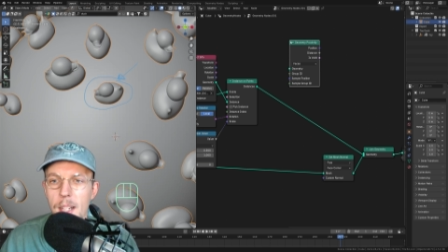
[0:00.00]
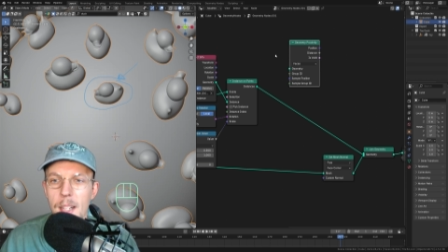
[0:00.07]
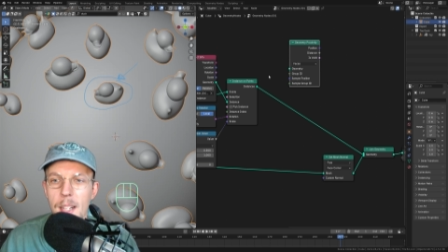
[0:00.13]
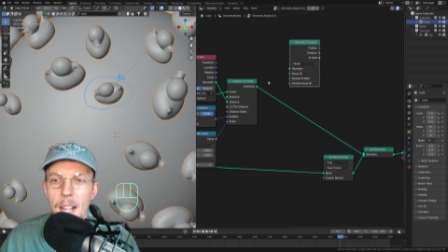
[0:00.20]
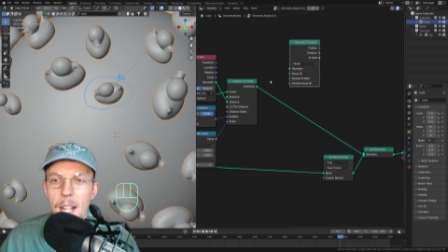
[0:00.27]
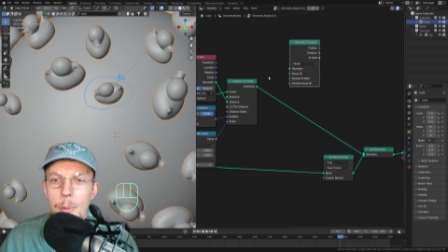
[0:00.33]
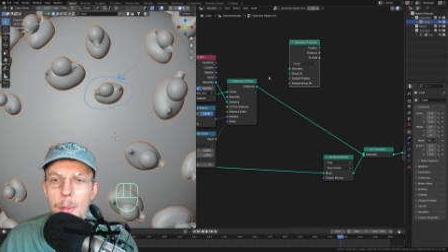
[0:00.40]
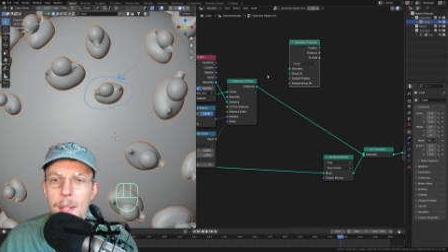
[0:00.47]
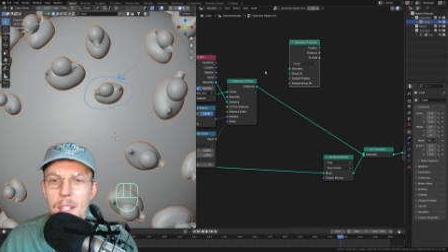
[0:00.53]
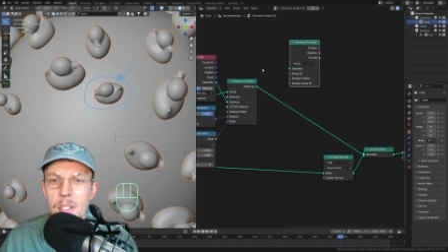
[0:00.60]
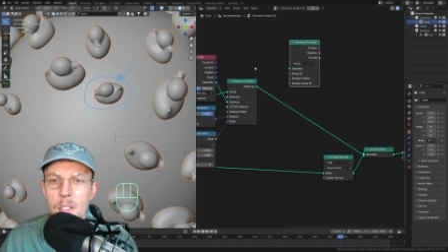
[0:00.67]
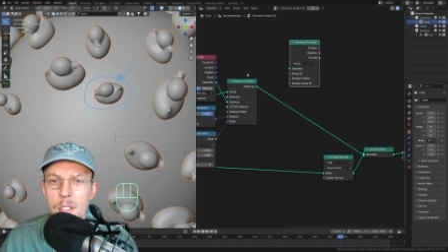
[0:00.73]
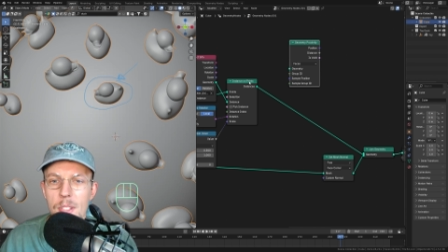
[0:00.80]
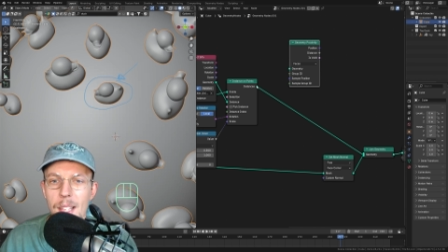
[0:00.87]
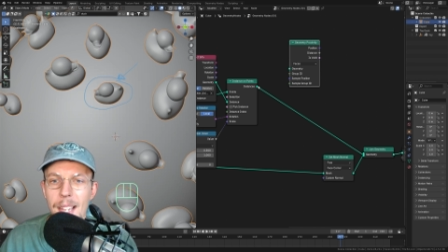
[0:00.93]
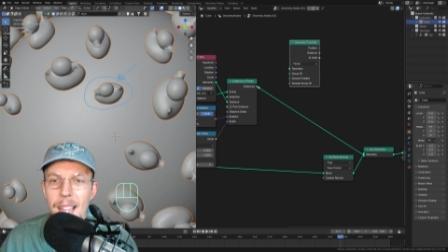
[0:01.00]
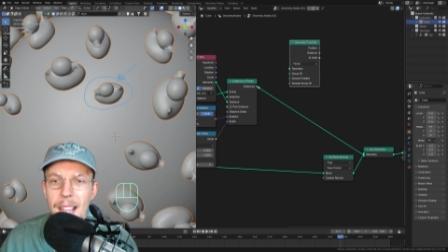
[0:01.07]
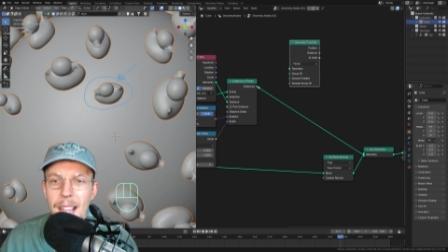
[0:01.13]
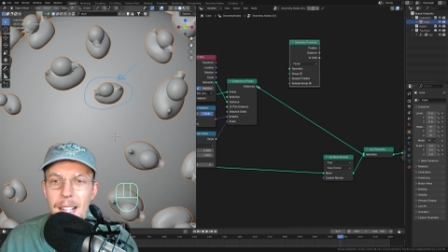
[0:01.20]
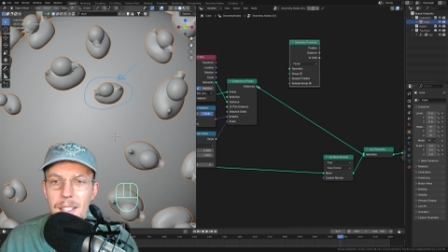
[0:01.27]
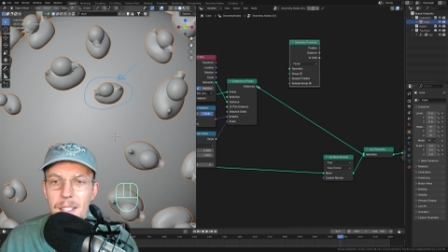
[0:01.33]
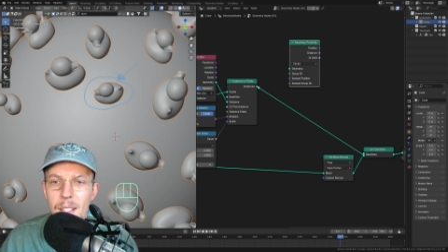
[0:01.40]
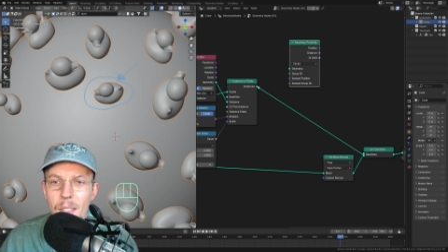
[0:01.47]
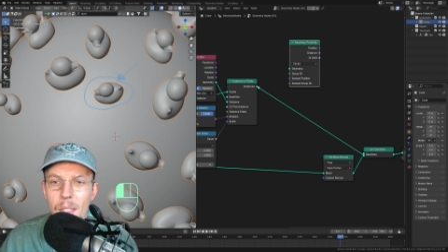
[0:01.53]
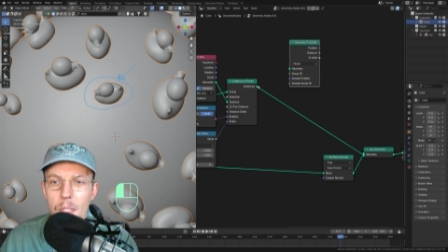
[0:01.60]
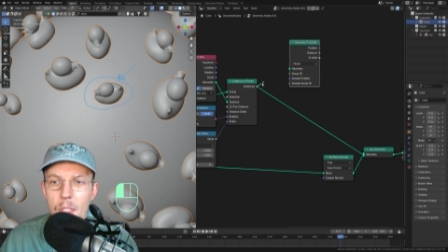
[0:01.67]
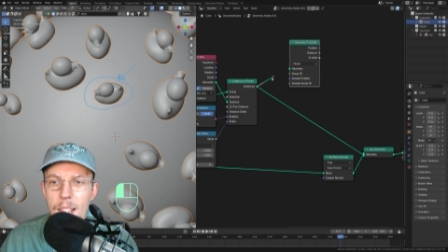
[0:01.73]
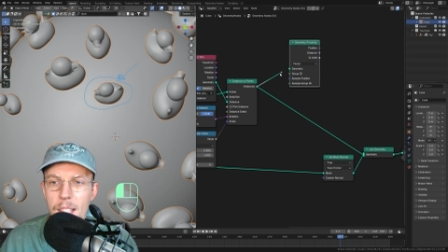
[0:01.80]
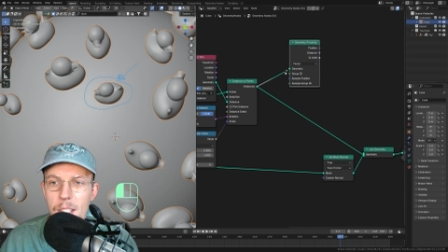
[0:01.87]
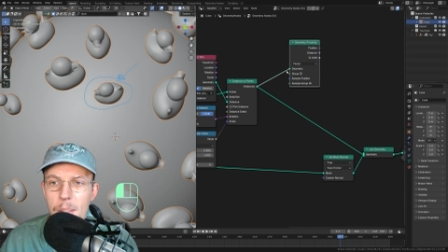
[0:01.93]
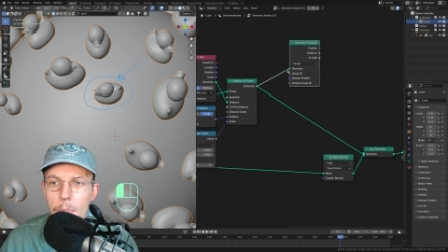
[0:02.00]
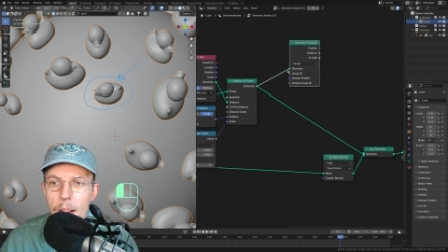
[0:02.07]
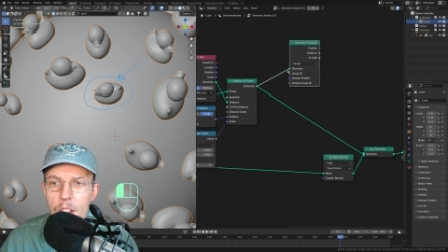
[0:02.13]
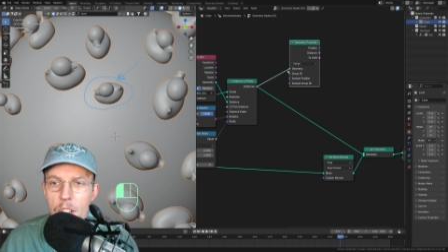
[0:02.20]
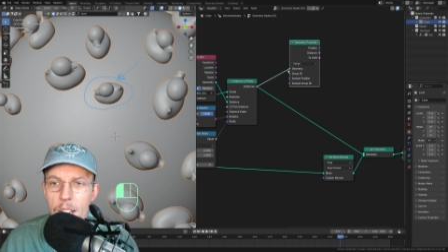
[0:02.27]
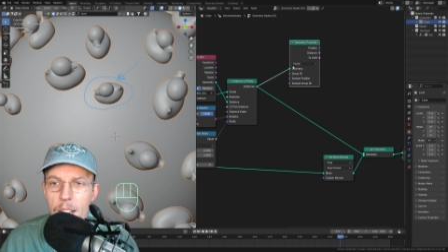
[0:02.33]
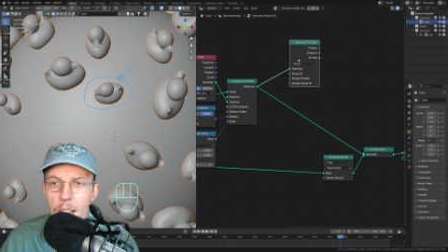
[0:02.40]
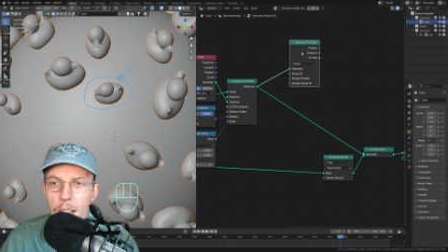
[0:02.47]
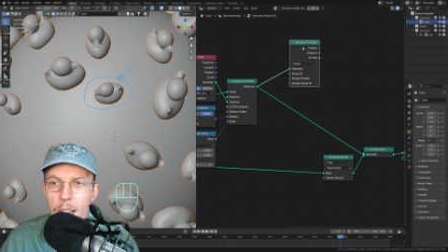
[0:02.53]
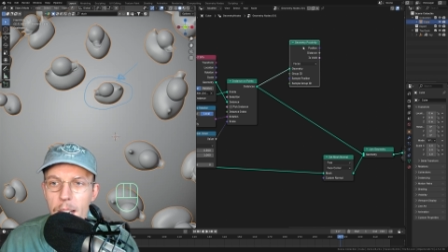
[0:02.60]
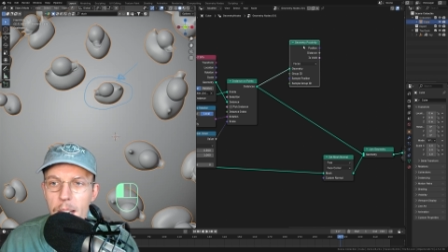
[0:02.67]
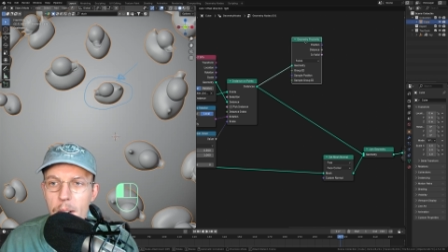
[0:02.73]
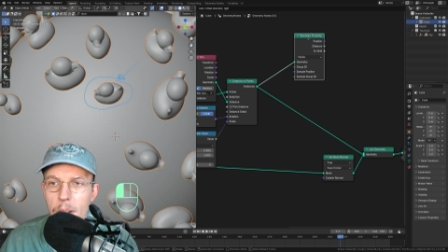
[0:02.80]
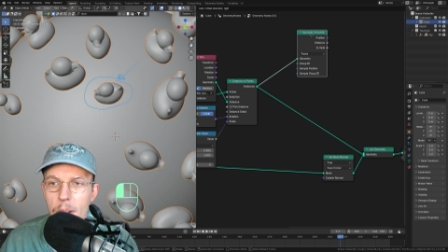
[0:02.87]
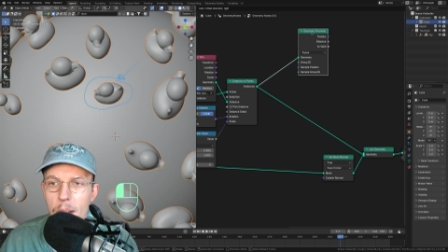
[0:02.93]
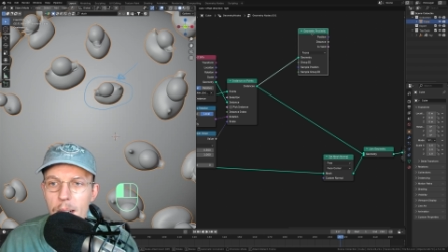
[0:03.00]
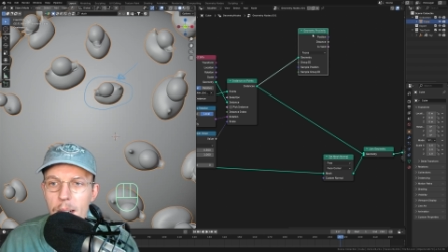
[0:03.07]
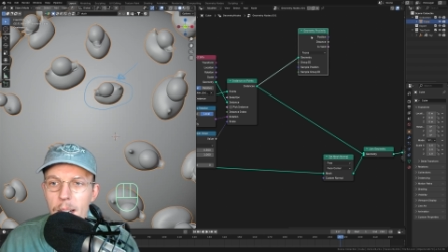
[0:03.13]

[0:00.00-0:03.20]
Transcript: And we can just add this mesh in here.